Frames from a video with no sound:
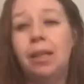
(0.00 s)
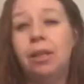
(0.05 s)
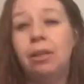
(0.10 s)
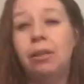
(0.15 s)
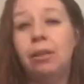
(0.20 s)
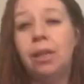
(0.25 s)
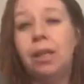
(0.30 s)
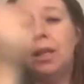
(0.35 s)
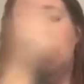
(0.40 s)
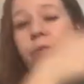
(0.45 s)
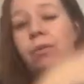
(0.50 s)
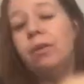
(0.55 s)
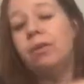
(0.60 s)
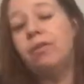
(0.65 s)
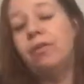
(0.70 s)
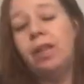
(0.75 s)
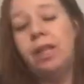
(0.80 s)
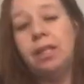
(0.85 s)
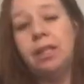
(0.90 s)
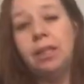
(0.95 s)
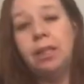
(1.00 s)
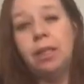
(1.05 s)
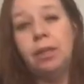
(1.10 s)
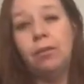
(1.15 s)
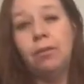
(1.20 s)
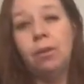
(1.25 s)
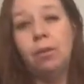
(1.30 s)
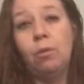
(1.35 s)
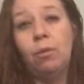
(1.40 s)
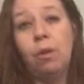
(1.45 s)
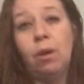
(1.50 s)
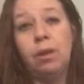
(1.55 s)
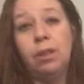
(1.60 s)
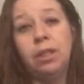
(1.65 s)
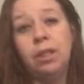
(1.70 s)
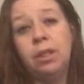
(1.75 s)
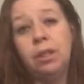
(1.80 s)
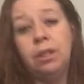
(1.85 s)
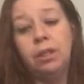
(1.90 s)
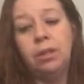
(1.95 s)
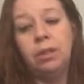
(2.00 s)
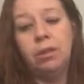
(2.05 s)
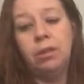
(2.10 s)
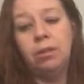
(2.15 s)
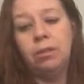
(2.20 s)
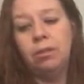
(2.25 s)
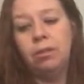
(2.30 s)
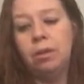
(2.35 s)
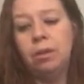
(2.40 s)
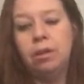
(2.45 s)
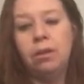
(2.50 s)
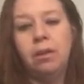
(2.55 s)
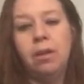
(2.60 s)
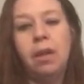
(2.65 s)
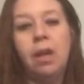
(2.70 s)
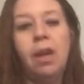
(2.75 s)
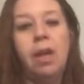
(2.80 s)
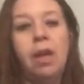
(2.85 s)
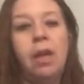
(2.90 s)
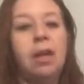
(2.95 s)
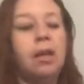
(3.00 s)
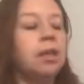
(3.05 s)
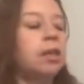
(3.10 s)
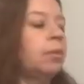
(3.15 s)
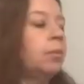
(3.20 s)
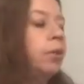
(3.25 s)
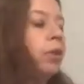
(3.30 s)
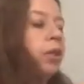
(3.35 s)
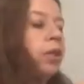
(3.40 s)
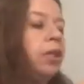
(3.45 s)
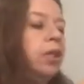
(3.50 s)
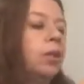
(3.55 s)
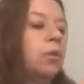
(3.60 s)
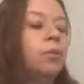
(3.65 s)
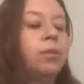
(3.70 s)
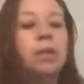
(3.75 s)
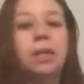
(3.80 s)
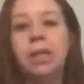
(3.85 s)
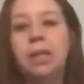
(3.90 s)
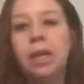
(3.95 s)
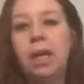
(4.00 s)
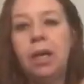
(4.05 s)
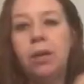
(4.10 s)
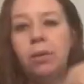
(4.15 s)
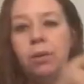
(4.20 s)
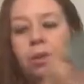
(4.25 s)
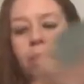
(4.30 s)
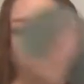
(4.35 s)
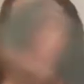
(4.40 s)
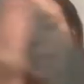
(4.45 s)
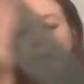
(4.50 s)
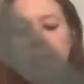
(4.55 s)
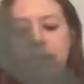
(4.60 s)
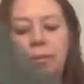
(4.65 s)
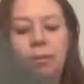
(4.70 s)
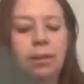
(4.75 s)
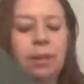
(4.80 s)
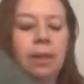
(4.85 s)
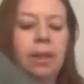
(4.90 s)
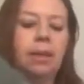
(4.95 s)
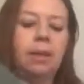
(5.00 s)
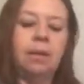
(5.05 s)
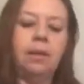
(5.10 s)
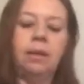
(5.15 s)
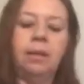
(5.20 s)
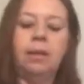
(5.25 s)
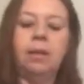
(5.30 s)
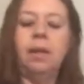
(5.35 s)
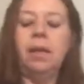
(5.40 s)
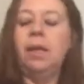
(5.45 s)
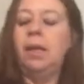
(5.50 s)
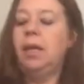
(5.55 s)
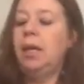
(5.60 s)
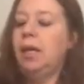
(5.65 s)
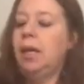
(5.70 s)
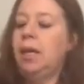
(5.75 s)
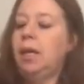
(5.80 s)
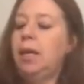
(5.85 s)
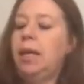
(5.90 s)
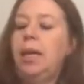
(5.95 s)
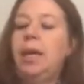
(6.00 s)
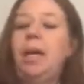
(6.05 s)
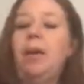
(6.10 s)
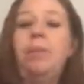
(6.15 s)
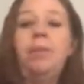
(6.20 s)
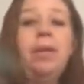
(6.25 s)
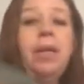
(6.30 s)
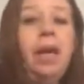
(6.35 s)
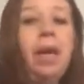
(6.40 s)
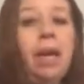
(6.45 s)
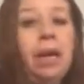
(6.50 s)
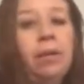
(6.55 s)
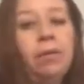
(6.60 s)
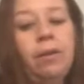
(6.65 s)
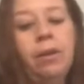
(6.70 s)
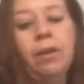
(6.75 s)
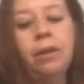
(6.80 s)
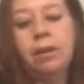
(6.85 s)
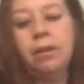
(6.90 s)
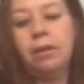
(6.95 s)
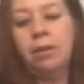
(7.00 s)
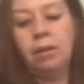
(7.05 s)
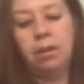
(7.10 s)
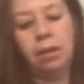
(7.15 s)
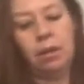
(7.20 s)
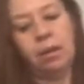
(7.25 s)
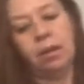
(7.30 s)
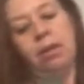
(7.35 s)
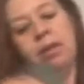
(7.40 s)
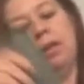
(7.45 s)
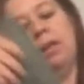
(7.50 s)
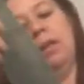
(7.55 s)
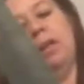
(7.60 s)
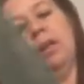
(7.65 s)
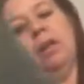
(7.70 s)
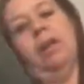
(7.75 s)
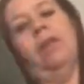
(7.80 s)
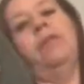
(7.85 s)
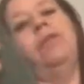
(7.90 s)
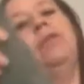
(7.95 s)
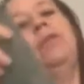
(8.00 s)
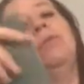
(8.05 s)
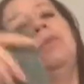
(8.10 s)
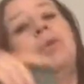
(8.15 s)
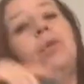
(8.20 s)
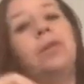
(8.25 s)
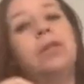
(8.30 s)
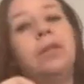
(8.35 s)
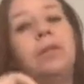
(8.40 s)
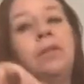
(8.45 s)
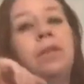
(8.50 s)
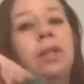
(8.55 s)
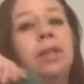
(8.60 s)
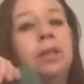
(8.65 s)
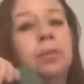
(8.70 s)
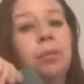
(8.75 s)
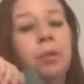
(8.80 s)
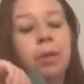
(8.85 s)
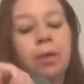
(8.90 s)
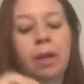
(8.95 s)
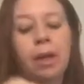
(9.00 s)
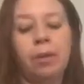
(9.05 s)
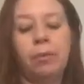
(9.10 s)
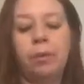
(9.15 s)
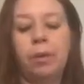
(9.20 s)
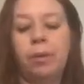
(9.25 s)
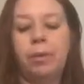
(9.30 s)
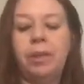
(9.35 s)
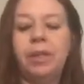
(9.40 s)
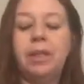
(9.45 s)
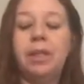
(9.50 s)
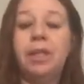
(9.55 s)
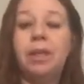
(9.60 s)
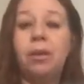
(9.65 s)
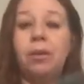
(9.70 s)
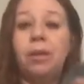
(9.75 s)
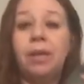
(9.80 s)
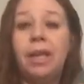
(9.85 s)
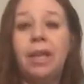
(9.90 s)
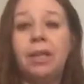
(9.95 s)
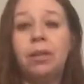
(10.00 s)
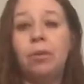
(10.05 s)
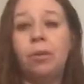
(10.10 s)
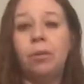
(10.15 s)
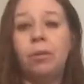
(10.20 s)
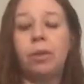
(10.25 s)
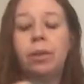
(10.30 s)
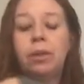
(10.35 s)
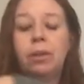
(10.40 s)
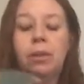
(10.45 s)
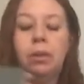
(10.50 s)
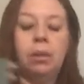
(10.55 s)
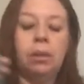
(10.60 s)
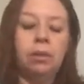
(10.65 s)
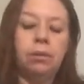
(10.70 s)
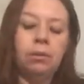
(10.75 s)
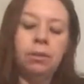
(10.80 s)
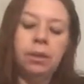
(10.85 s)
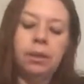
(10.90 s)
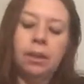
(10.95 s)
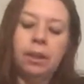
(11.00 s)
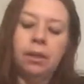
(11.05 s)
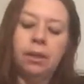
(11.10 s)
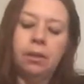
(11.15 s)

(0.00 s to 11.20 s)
You can get real fancy if you want to, but the birds don't really care what you use. And I happen to have a few rolls of this burlap ribbon, so that's what we're gonna use.